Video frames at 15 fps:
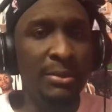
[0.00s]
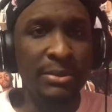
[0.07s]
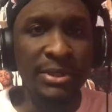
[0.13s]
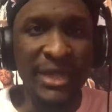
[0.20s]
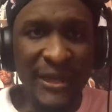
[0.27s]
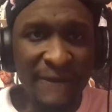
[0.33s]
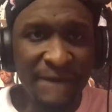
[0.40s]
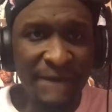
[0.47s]

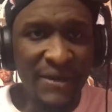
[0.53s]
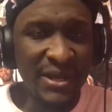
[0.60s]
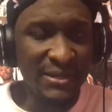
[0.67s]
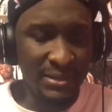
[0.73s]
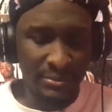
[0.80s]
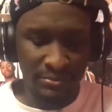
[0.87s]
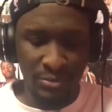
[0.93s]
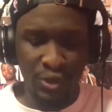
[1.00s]

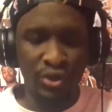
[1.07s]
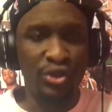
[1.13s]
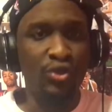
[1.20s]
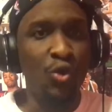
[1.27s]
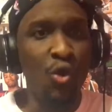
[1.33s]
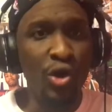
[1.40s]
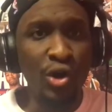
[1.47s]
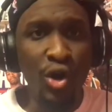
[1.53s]
Defense,
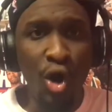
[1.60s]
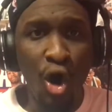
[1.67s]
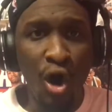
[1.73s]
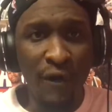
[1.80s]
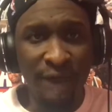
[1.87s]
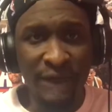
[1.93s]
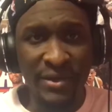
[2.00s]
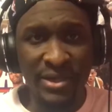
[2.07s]
scoring on
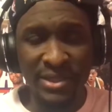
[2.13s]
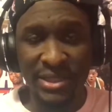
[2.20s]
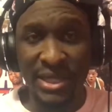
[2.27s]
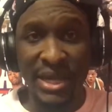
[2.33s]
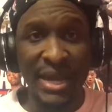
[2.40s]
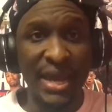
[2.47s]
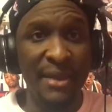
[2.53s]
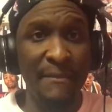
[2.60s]
offense,
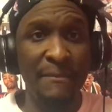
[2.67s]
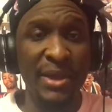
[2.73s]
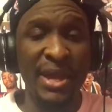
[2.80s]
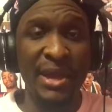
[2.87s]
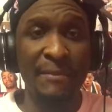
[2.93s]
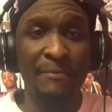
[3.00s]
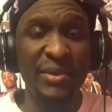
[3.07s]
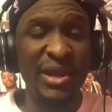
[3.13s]

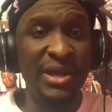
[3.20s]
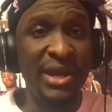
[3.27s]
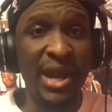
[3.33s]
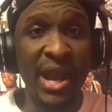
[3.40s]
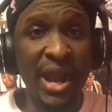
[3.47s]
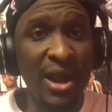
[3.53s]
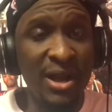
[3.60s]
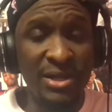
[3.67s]
and being an
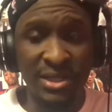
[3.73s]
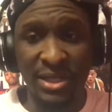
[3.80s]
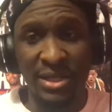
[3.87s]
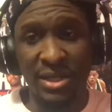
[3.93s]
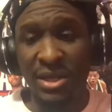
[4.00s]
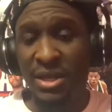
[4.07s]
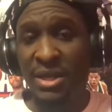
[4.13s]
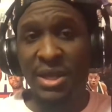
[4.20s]

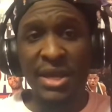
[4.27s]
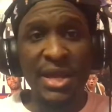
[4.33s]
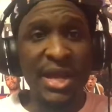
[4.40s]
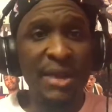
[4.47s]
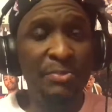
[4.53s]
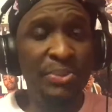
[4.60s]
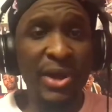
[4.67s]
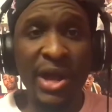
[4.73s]
irritant.
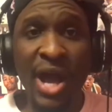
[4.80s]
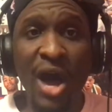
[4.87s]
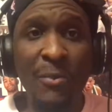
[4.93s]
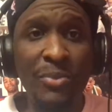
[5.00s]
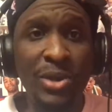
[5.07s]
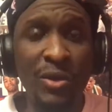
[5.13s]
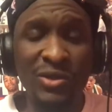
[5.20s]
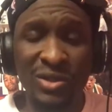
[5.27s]
He played
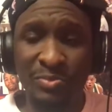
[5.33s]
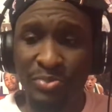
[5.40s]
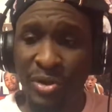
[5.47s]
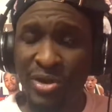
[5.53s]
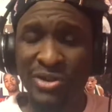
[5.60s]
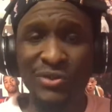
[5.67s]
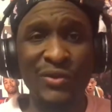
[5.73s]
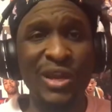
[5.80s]
up close and
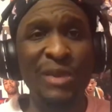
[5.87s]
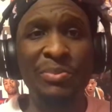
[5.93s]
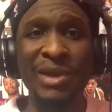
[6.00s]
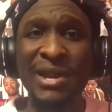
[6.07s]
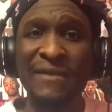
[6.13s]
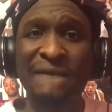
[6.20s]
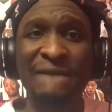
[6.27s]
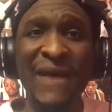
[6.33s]
personal. He
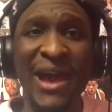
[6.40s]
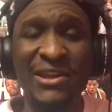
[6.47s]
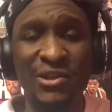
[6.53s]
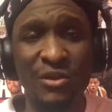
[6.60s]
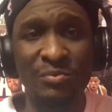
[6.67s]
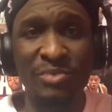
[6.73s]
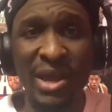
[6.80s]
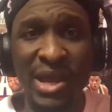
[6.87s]
played at a
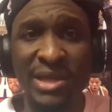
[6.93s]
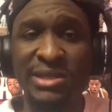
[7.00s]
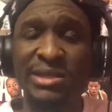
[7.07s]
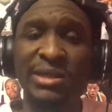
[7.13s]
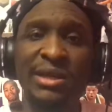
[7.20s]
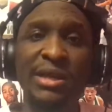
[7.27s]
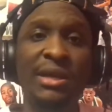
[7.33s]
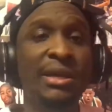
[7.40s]
faster
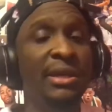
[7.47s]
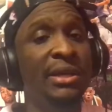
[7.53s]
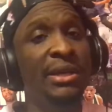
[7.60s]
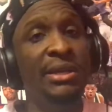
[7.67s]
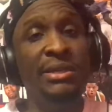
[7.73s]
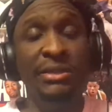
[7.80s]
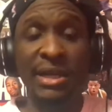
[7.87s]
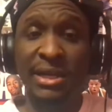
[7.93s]
pace
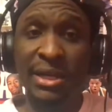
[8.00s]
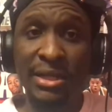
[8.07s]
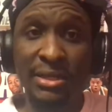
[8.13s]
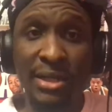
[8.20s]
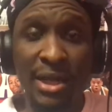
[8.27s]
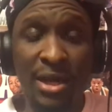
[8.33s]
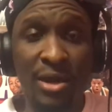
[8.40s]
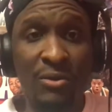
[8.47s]
than the
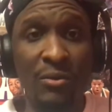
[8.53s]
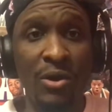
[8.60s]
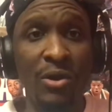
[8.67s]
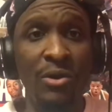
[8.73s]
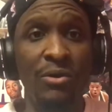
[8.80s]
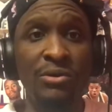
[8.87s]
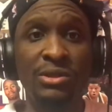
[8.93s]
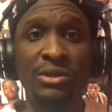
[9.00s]
Derrick
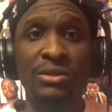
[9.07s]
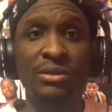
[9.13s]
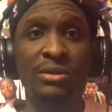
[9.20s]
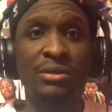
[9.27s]
Rose